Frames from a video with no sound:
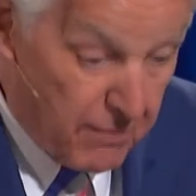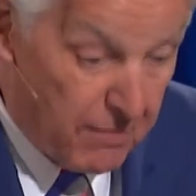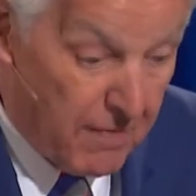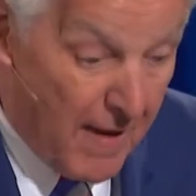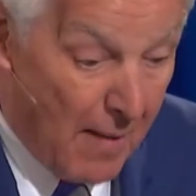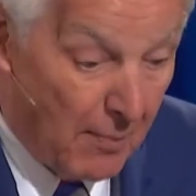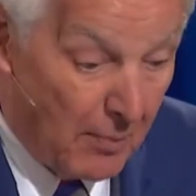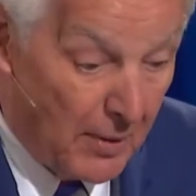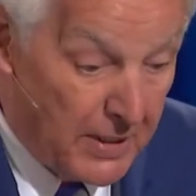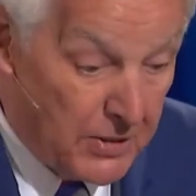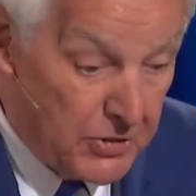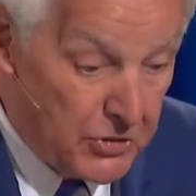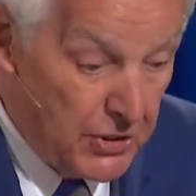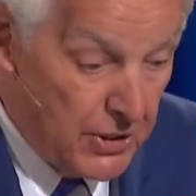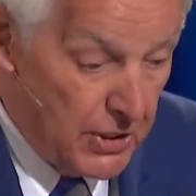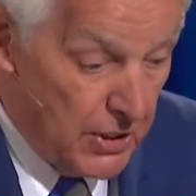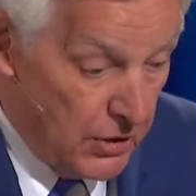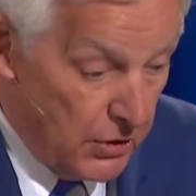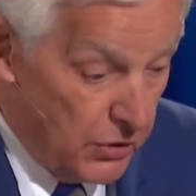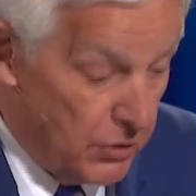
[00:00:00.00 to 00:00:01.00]
families
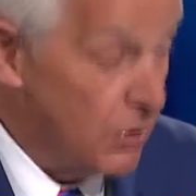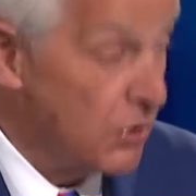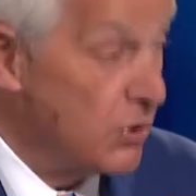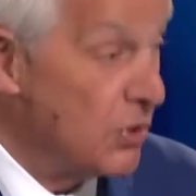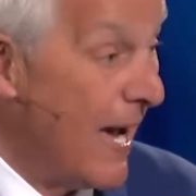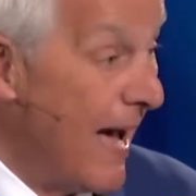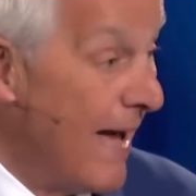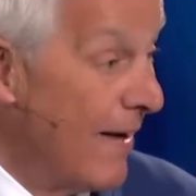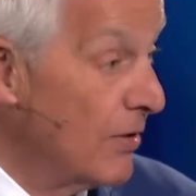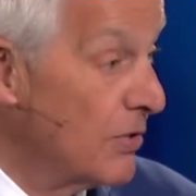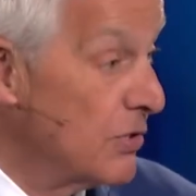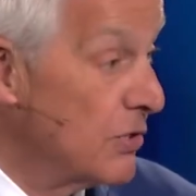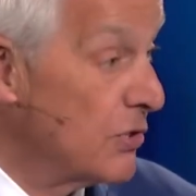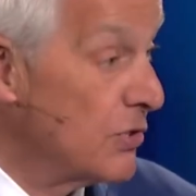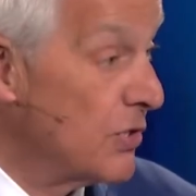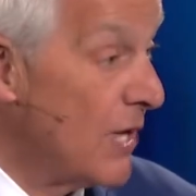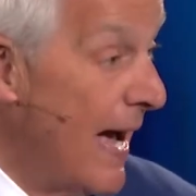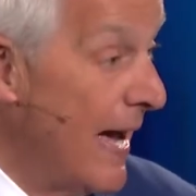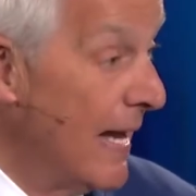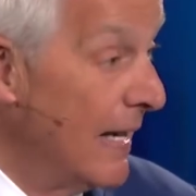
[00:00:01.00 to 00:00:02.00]
to shattered
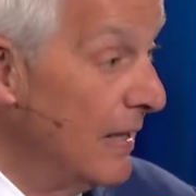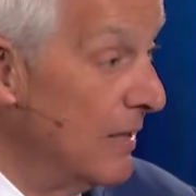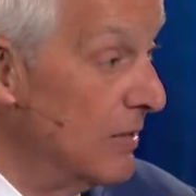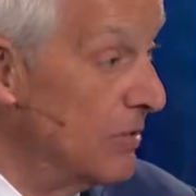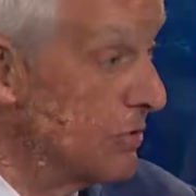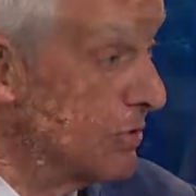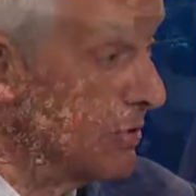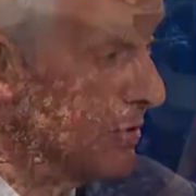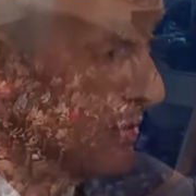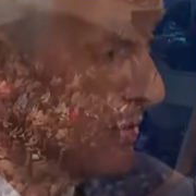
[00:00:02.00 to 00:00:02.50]
societies.